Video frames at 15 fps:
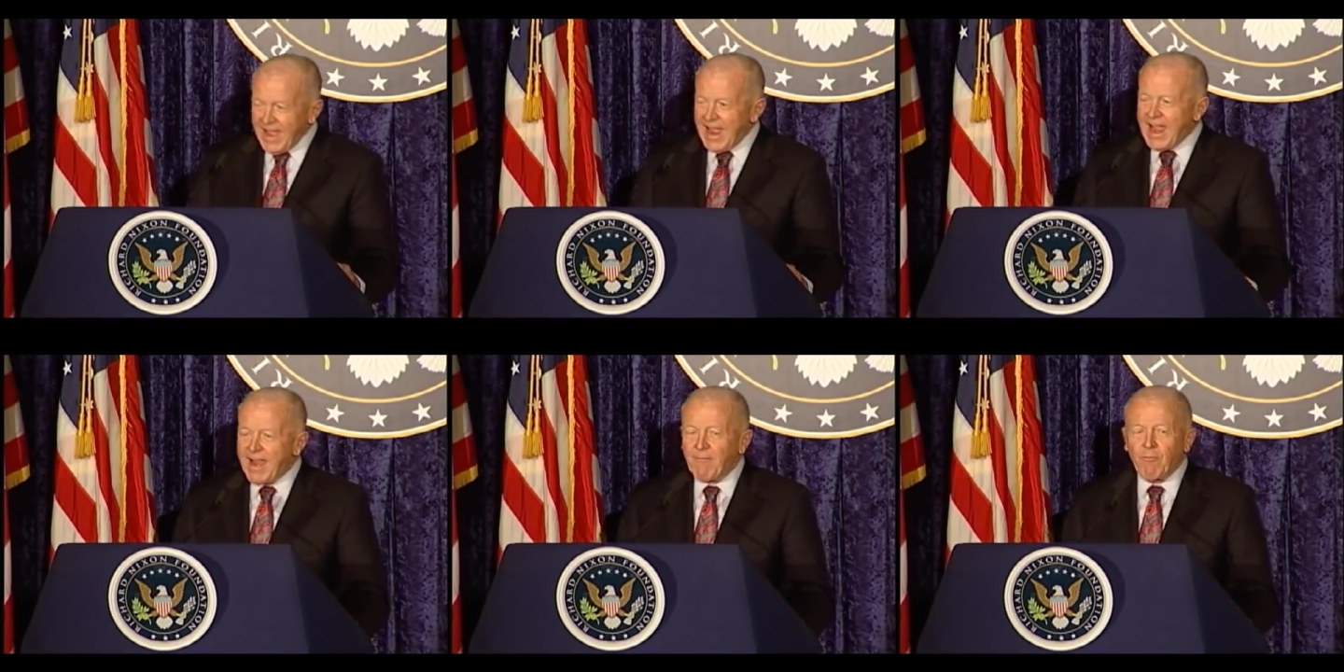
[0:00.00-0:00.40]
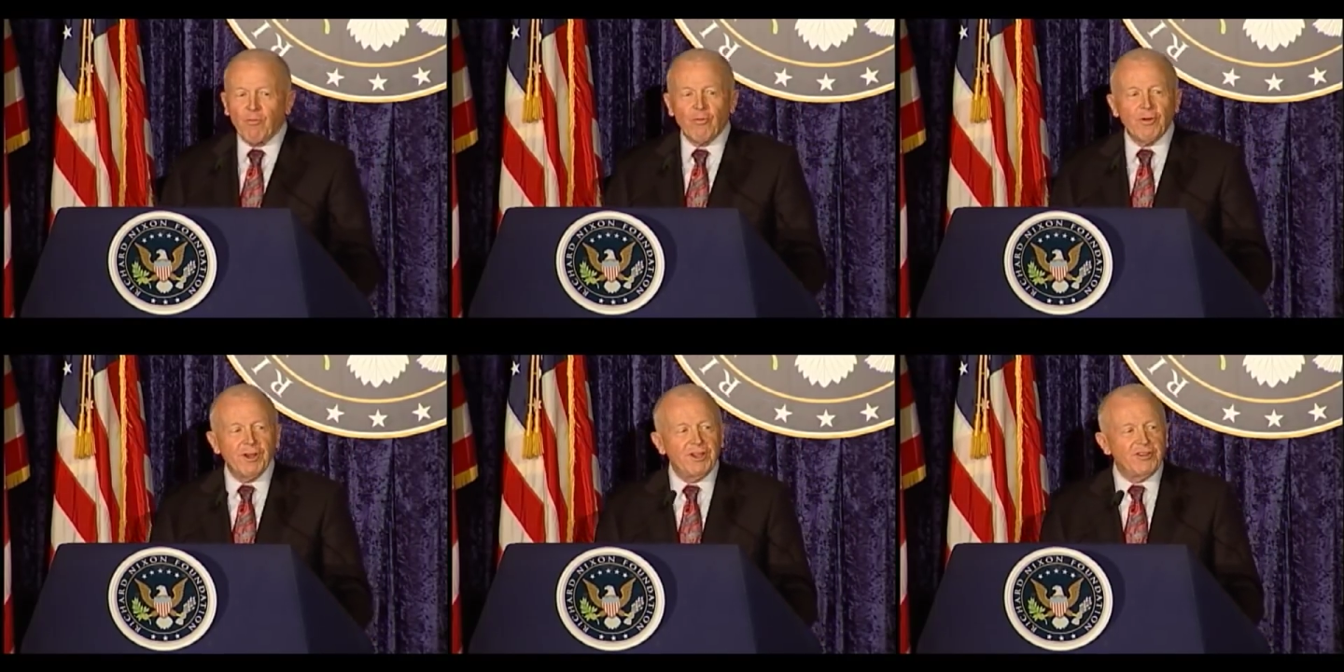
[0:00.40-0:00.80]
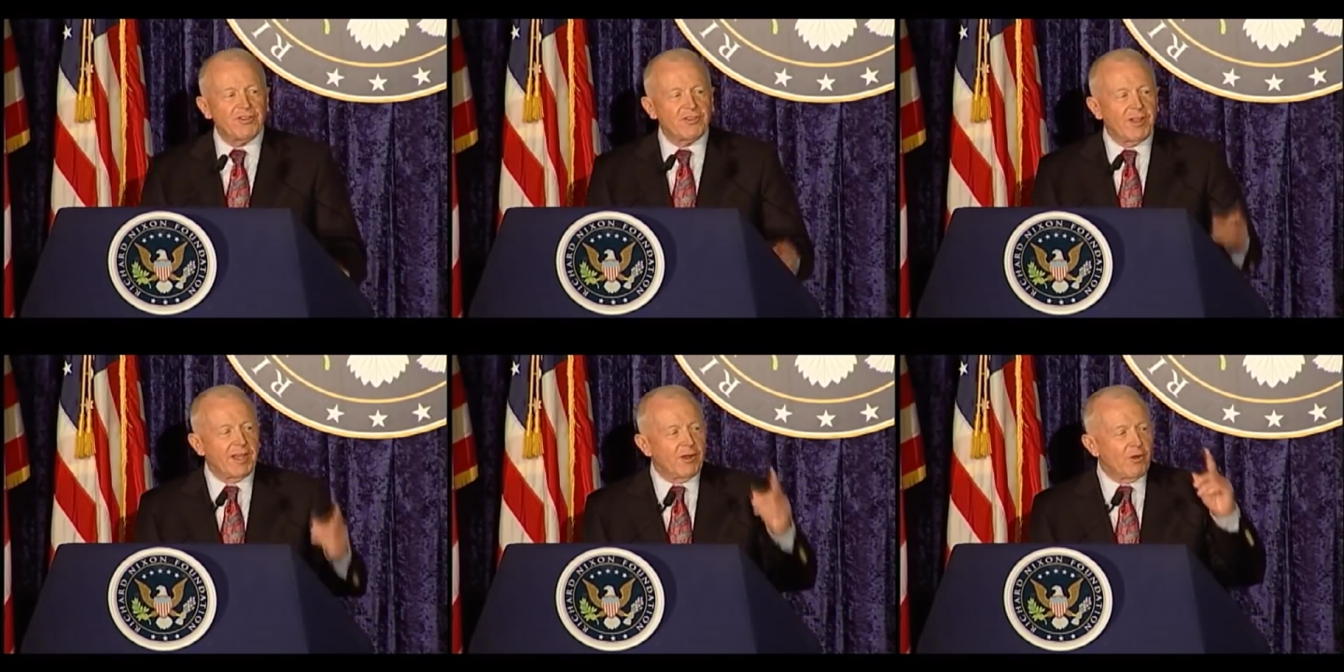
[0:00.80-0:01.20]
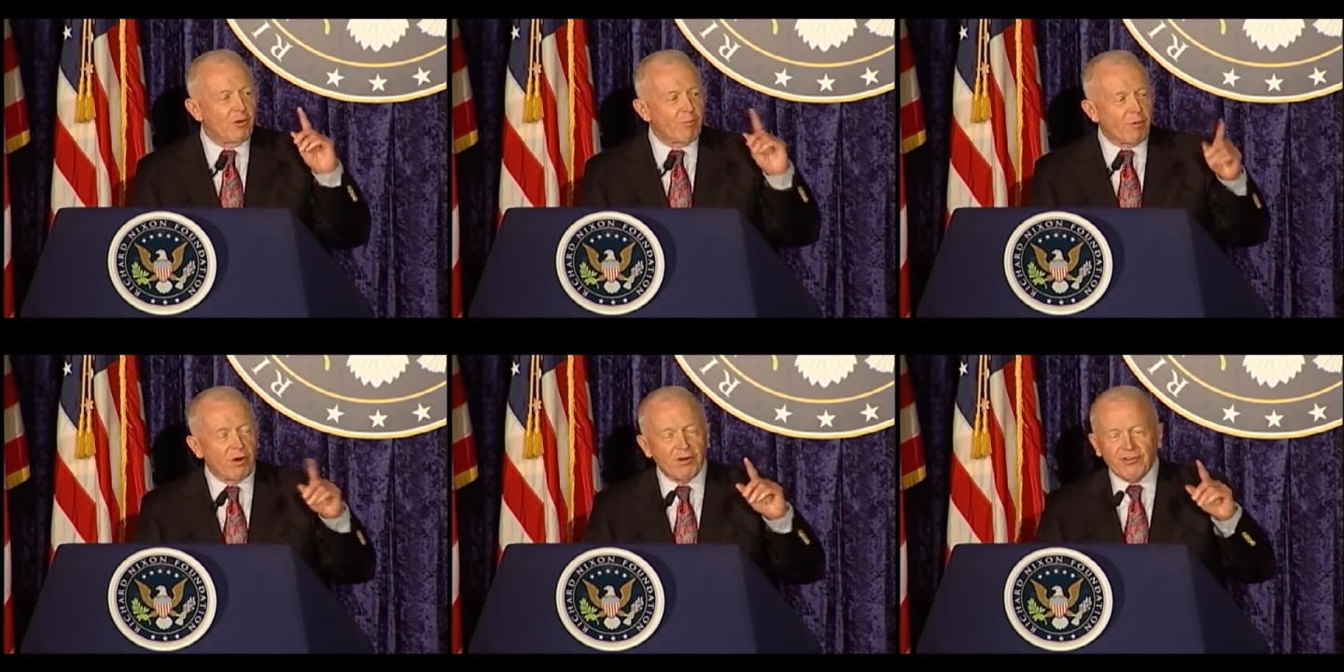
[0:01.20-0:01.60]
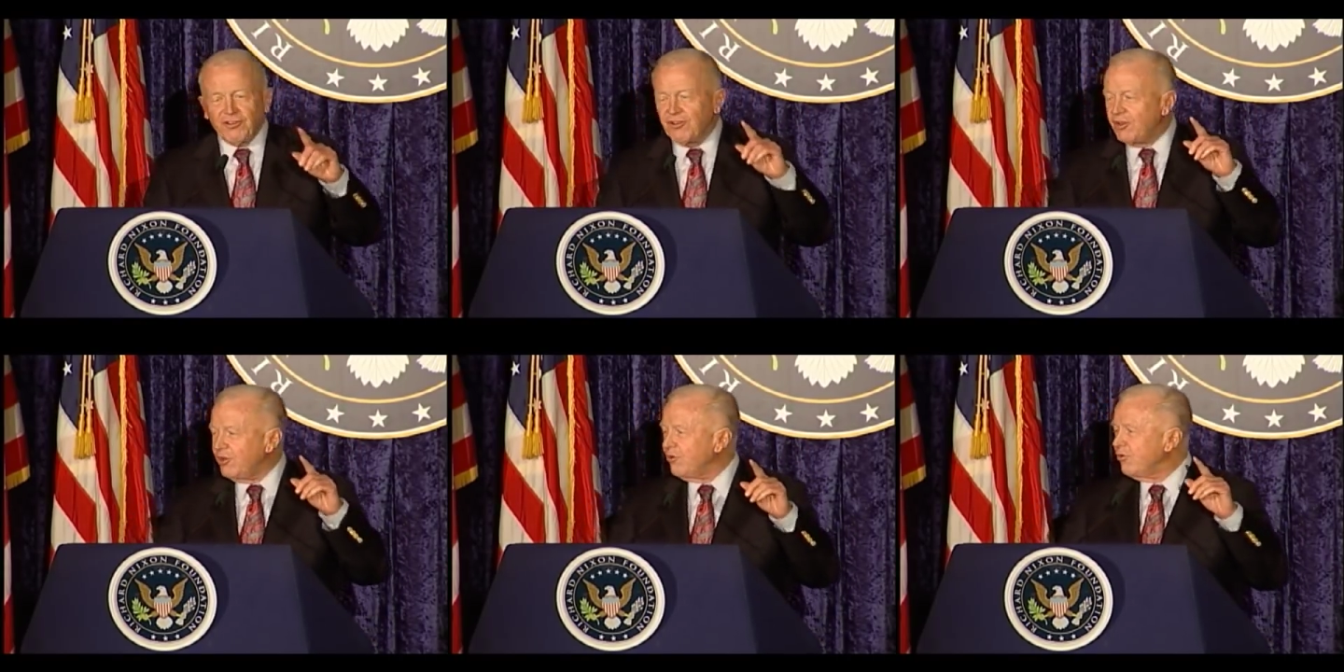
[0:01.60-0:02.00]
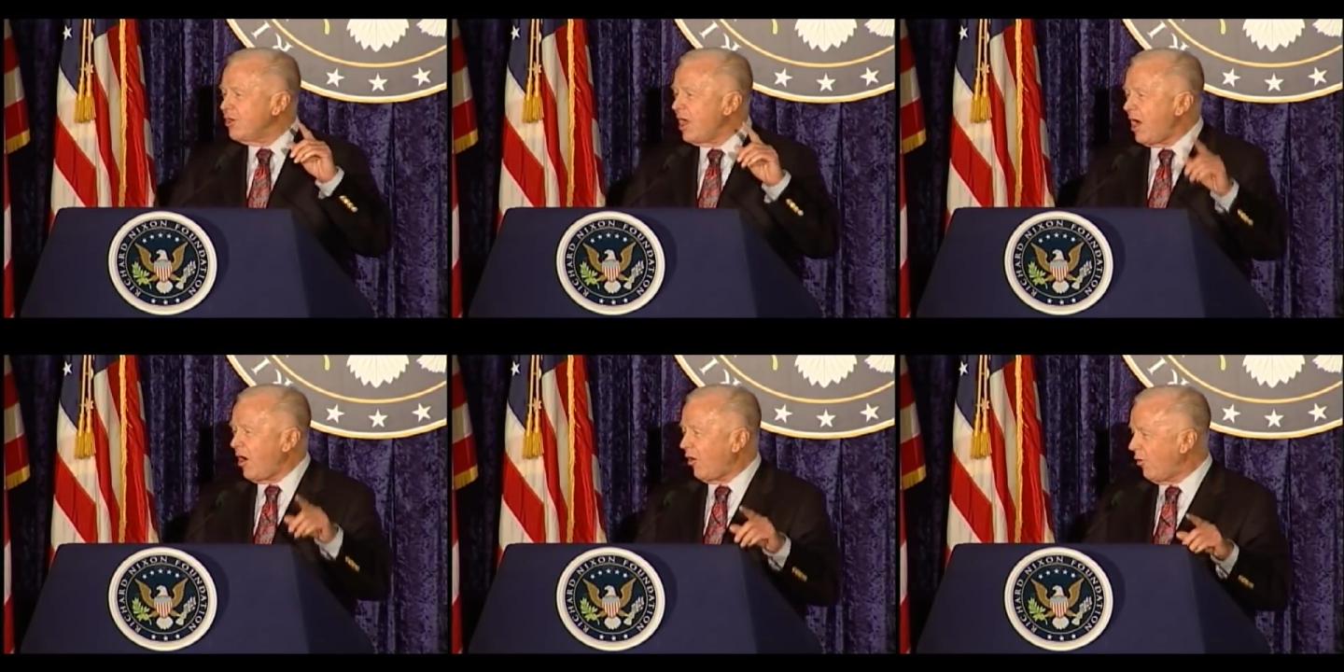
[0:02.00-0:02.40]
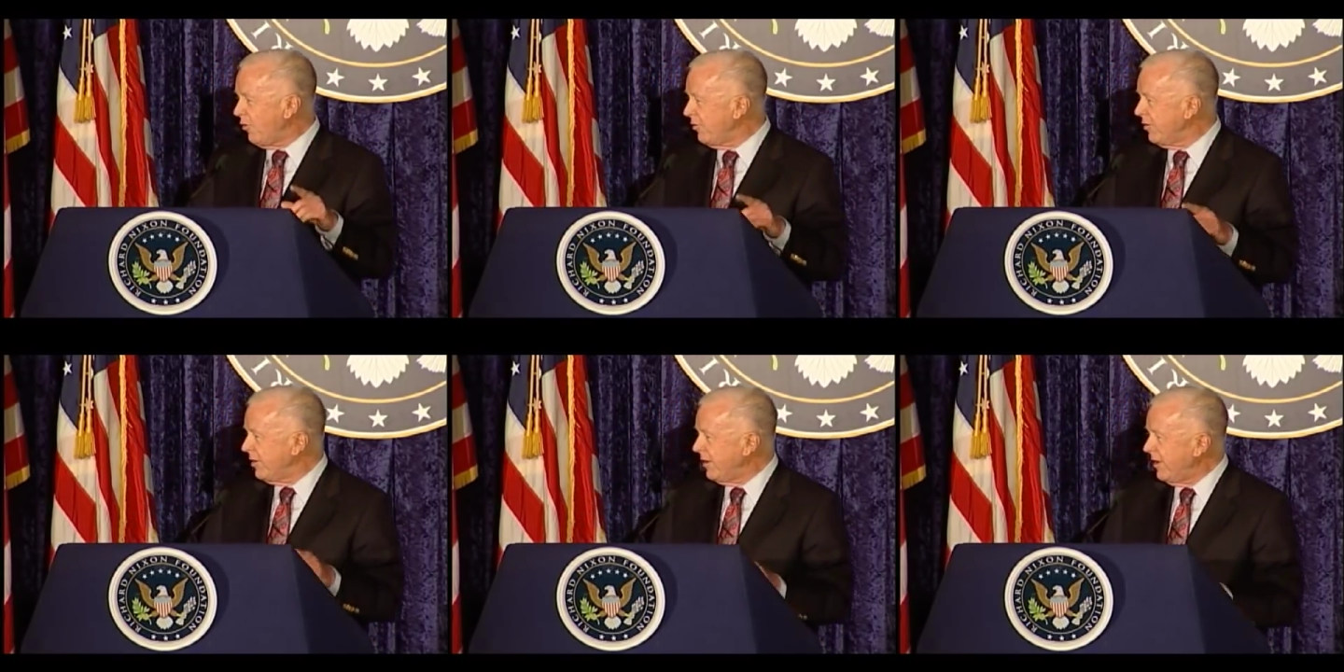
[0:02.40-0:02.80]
Every single person you know,